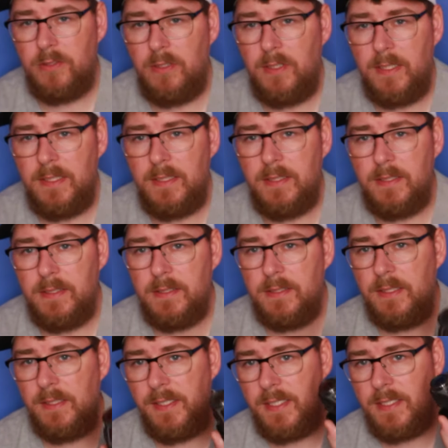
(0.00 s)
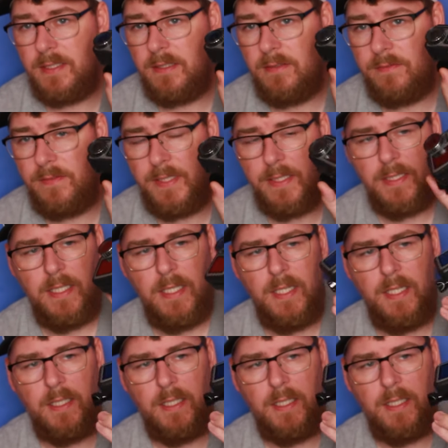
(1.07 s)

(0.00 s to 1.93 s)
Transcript: got is this little thing,